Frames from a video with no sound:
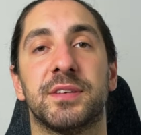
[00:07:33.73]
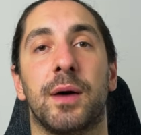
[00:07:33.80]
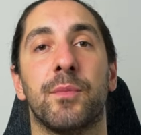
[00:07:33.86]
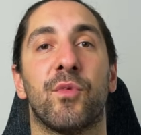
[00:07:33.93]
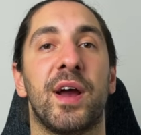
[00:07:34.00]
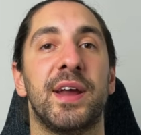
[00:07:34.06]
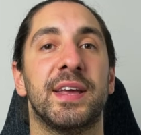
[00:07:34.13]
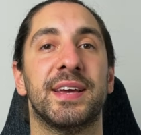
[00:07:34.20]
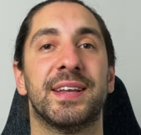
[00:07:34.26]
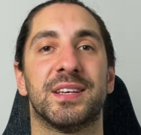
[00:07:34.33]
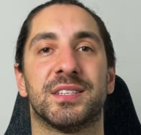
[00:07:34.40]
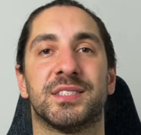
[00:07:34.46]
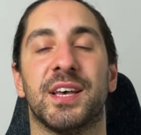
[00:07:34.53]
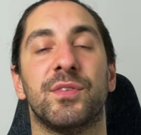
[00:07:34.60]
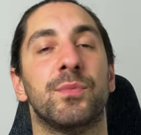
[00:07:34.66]
I'm rating it a
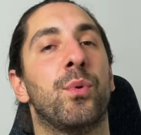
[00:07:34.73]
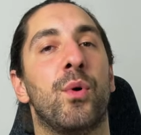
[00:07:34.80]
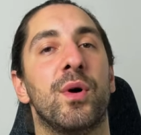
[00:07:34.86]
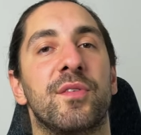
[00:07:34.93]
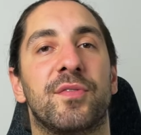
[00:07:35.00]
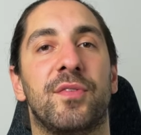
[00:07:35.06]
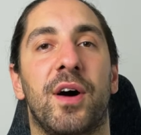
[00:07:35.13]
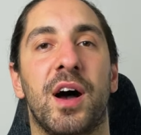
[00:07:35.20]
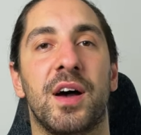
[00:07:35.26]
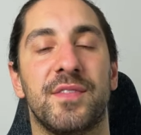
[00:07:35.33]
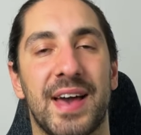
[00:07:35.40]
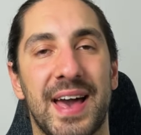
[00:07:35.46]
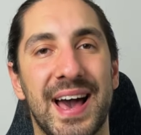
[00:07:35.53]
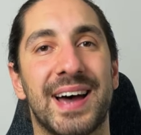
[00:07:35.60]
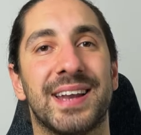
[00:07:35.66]
7.5
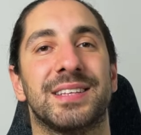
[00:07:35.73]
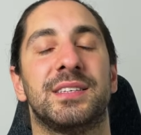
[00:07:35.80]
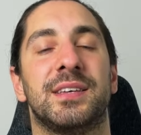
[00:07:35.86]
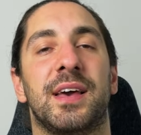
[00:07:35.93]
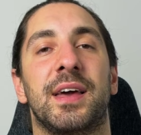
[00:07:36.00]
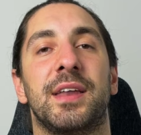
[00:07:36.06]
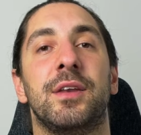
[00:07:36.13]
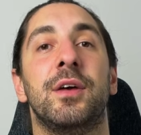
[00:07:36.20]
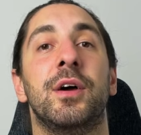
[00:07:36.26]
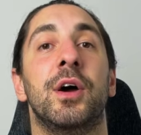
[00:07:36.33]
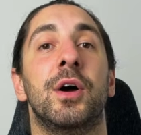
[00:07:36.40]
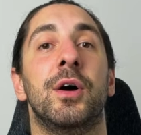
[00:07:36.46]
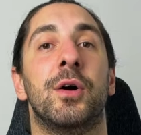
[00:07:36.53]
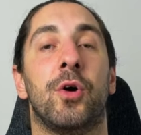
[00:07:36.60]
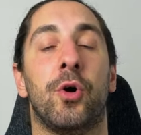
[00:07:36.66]
out of 10
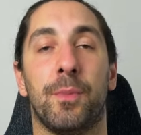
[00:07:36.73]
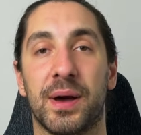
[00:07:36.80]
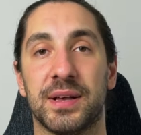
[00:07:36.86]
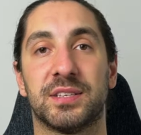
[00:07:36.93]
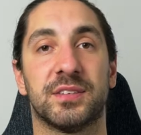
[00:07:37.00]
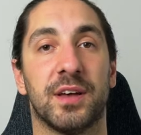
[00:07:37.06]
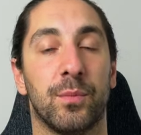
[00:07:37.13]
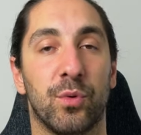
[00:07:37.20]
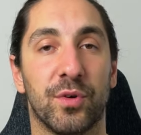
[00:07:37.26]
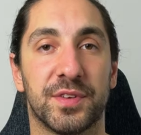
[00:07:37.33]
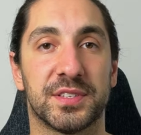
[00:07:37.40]
on my subwoofer